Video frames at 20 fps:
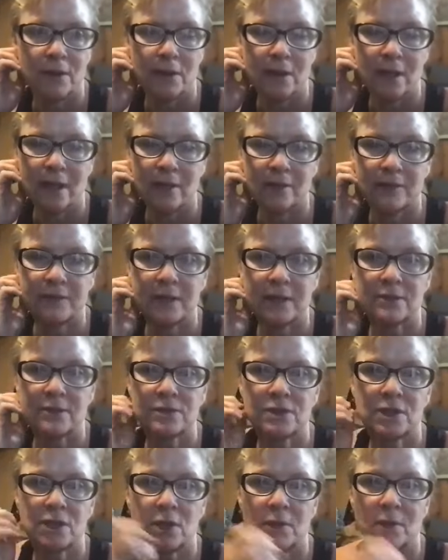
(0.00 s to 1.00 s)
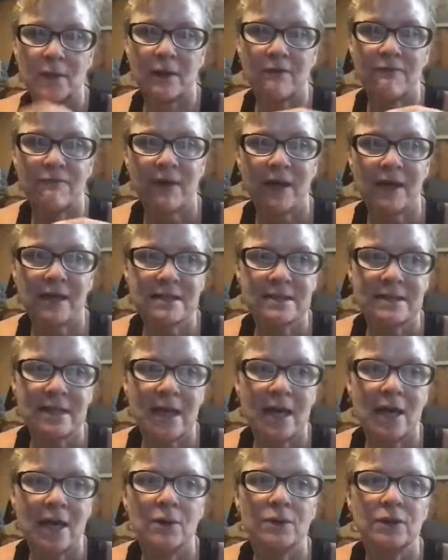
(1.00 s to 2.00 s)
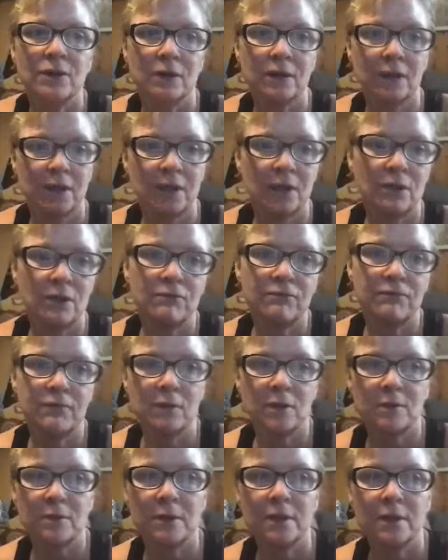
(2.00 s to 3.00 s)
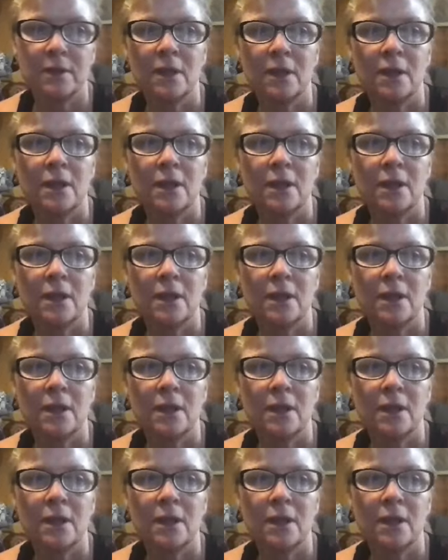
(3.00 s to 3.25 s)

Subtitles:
how things are going affects how you're going to go forward.